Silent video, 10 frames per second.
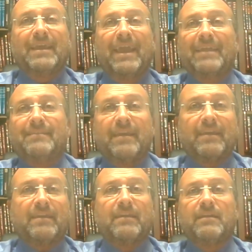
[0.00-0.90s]
and
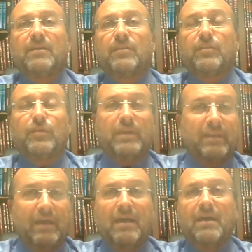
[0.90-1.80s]
take the
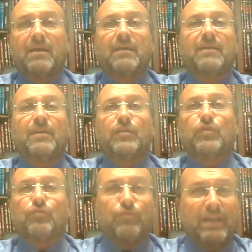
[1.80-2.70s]
kin'ah, the
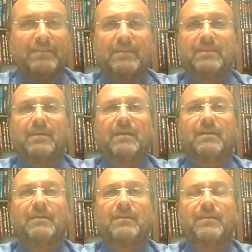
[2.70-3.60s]
right kin'ah,
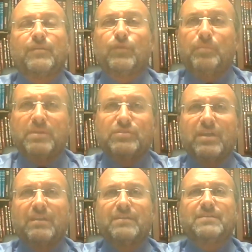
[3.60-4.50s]
to be
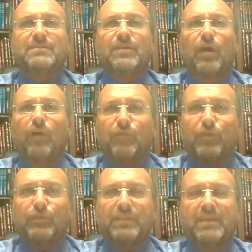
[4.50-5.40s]
jealous of
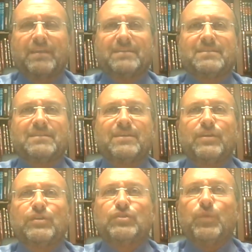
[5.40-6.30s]
good things
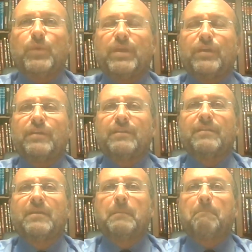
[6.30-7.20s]
so we can
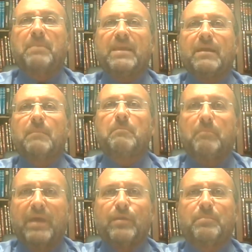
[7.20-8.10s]
become
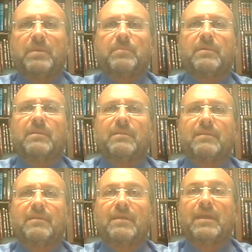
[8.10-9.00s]
better people.
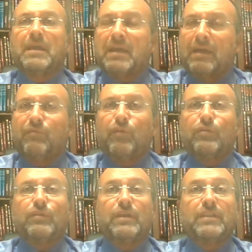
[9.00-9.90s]

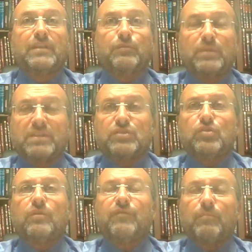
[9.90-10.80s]
Kavod that we
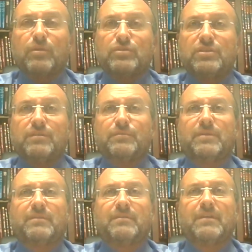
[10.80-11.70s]
deserve from our children,
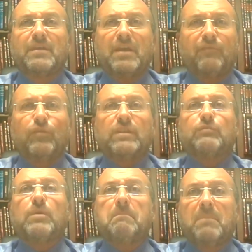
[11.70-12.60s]
kavod that
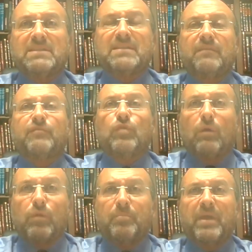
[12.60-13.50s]
we must to
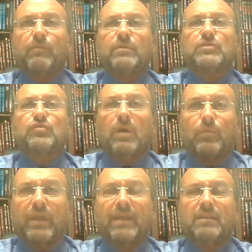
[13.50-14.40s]
our parents, to
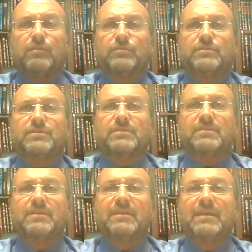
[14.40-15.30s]
our elders,
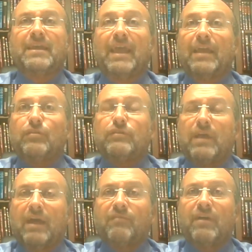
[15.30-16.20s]
and the
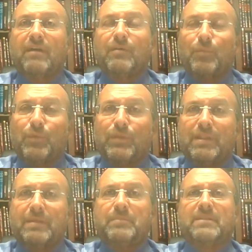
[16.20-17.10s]
ta'ava with a
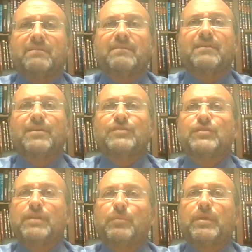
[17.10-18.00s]
limit so
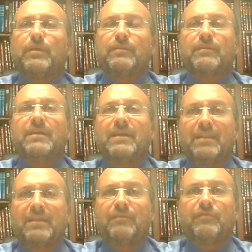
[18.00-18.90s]
that we could
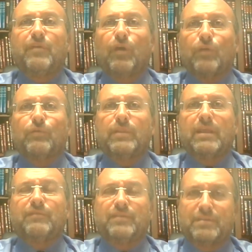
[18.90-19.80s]
live a good
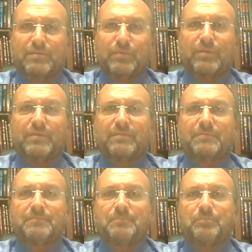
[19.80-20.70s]
life in this world.
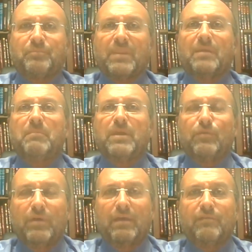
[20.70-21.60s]
May you
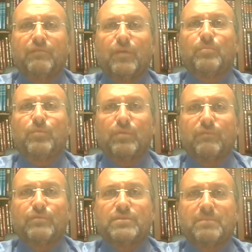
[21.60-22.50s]
have a
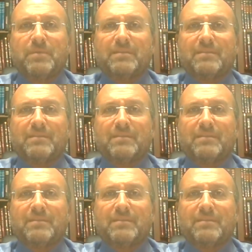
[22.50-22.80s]
beautiful Shabbat.